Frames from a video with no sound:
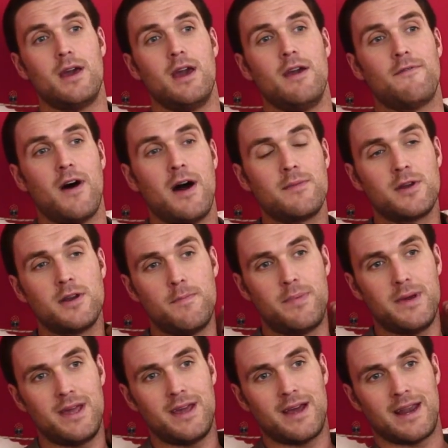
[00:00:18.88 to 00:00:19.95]
If I'm gonna
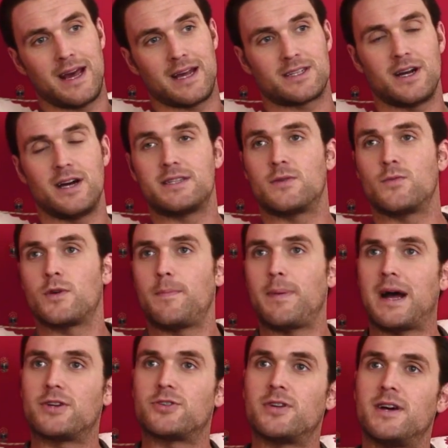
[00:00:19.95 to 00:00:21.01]
be an actor, I didn't want to
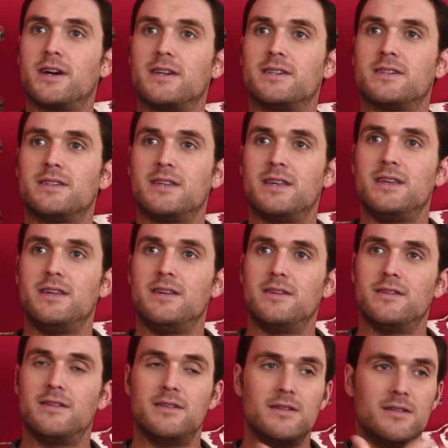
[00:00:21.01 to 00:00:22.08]
patronize the
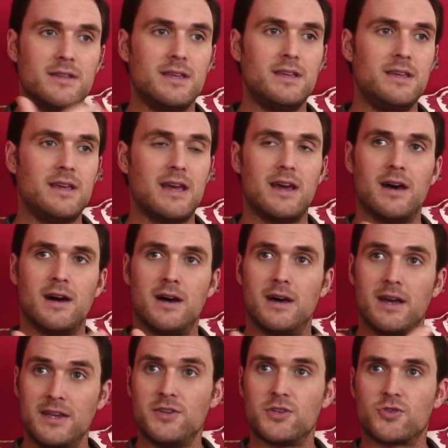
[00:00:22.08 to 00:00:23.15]

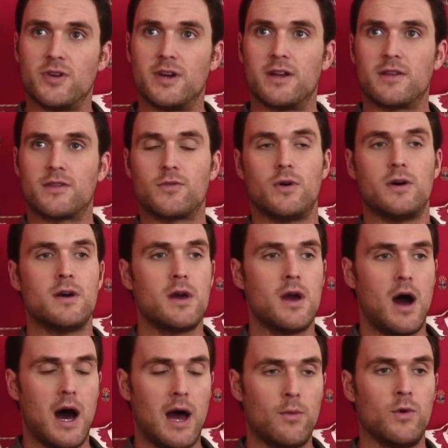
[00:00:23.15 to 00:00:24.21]
industry. And I thought,
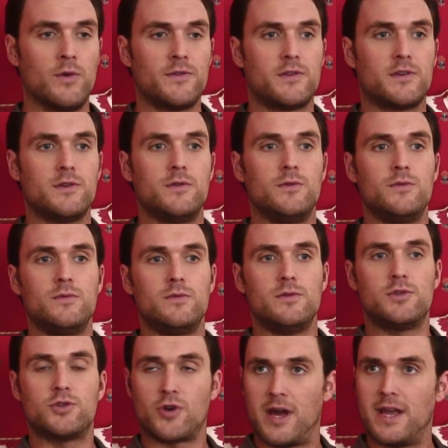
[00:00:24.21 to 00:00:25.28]
I want to
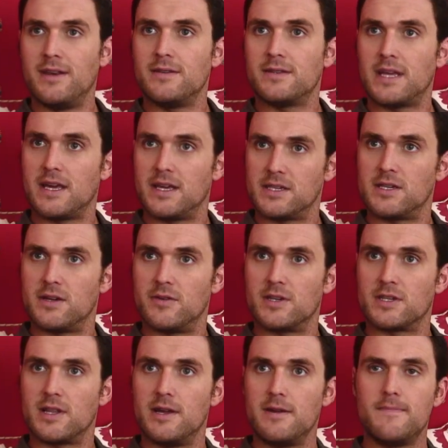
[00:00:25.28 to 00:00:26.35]
train, take it
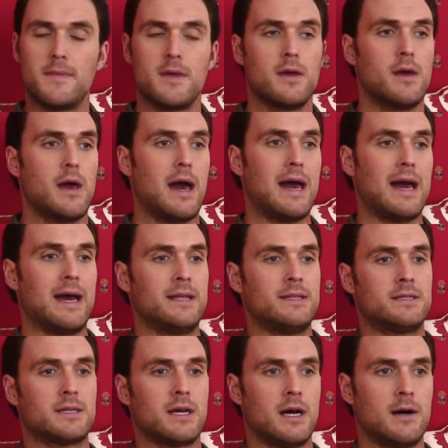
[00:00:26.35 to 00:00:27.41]
seriously.
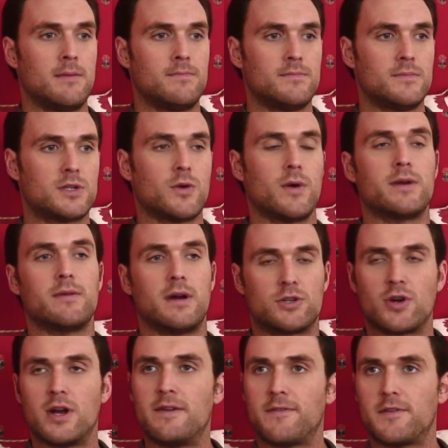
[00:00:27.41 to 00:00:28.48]
And so I
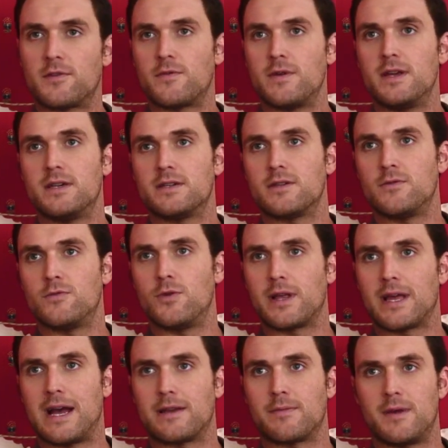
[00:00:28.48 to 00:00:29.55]
trained for 3 years at the Royal
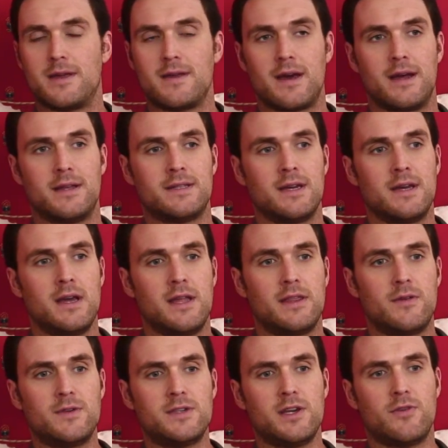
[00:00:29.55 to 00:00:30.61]
Academy, and
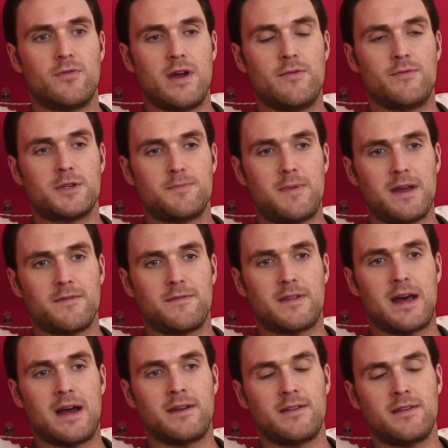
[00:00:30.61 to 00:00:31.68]
there is a great respect for
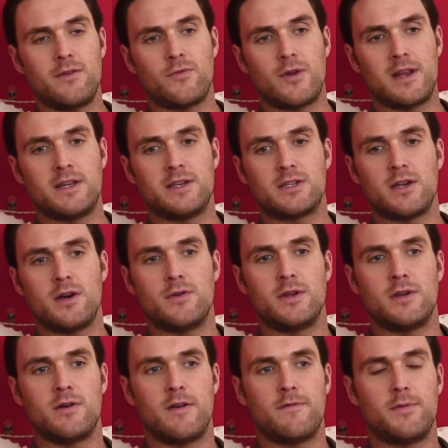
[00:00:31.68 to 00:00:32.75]
that, and I think rightly so. You
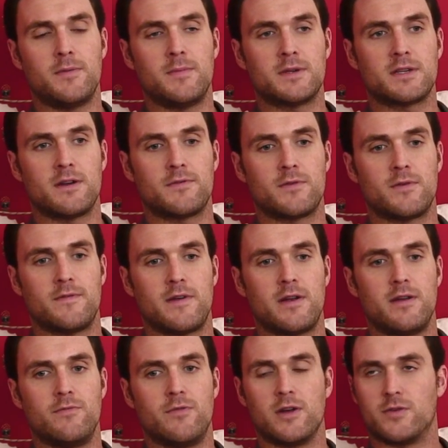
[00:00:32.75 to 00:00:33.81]
know, I've put myself through a
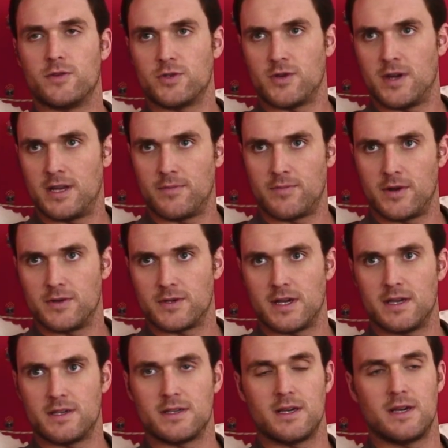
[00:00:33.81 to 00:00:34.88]
very rigorous training
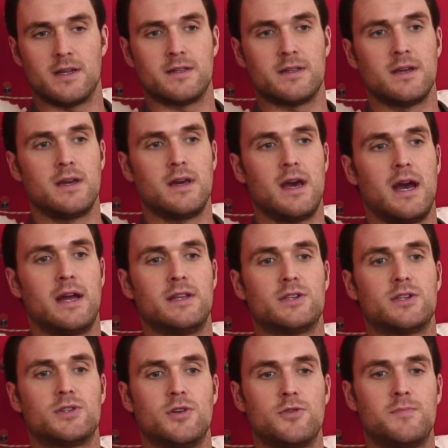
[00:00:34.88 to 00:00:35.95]
process, and it
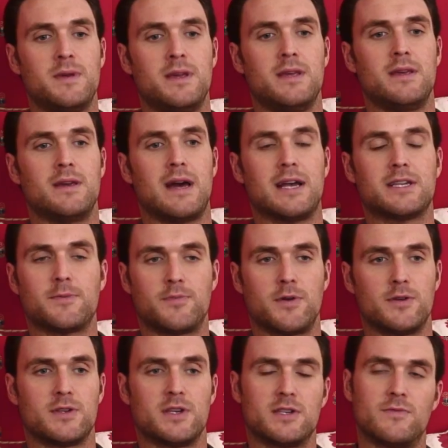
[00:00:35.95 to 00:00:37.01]
stood me as a
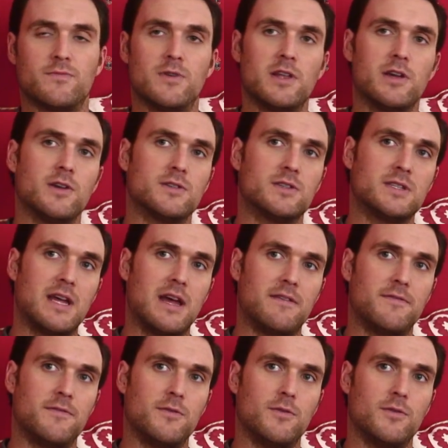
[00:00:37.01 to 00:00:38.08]
process in really good stead
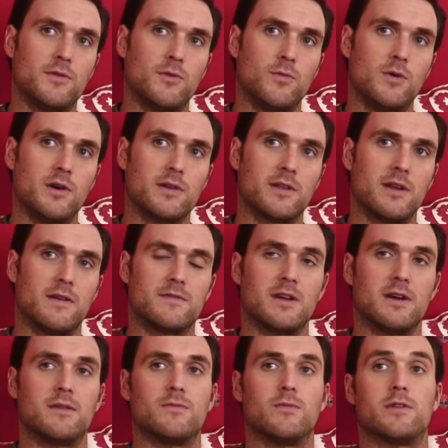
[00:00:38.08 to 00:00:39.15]
for the work that I've
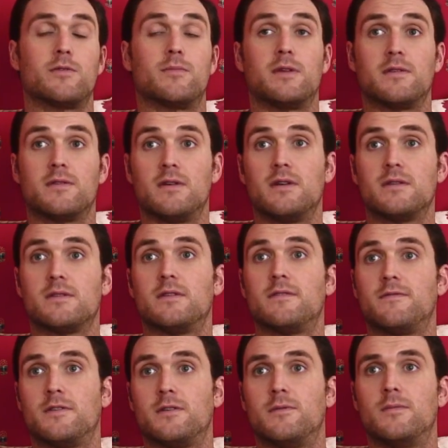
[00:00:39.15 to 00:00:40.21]
done, whether it be theatre,
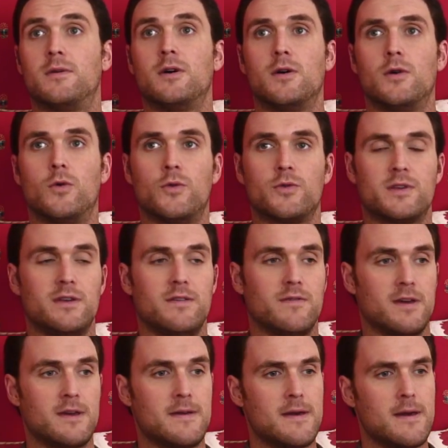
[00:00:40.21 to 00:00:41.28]
film, or
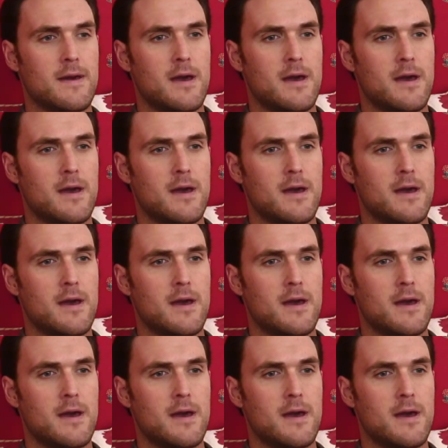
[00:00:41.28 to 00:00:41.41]
TV.